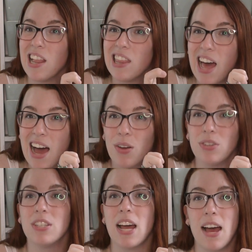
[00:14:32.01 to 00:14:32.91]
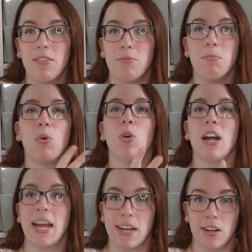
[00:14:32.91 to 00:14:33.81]
allowed to have more
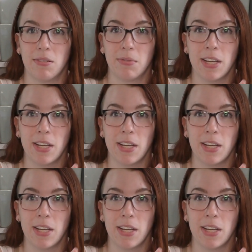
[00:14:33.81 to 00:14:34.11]
hair.